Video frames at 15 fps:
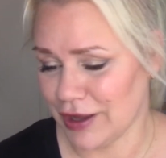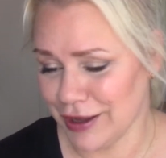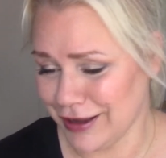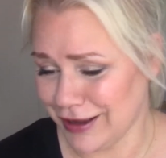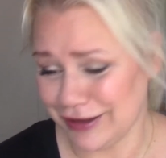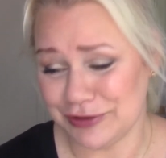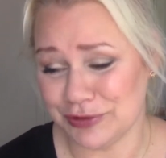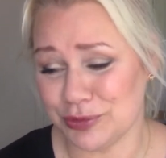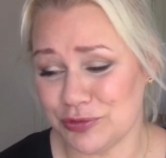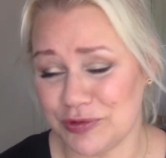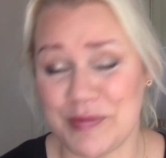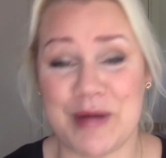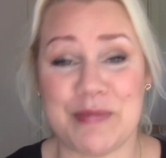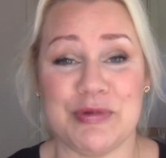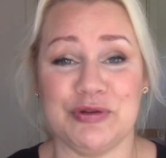I don't
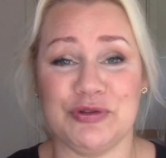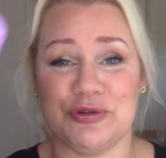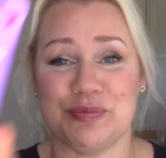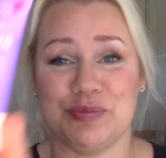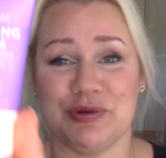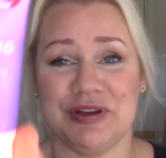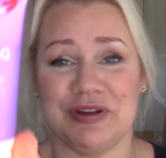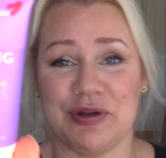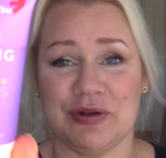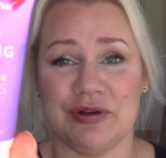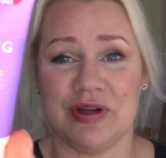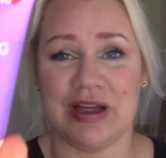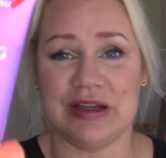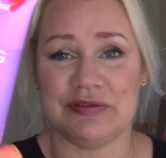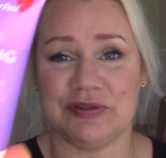remember to put it on
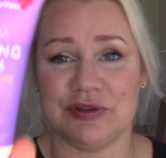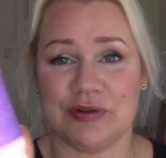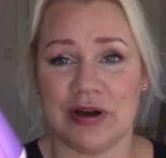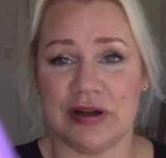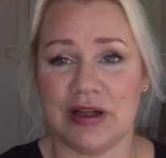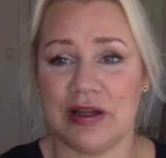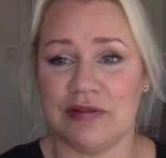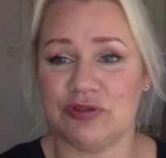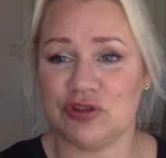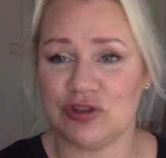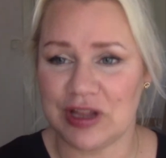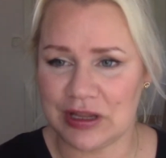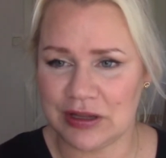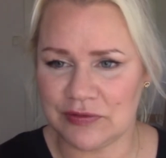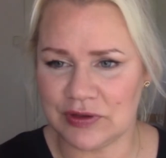after I have
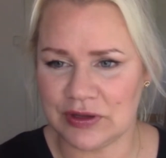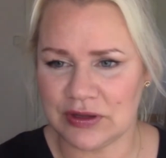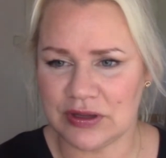shaved.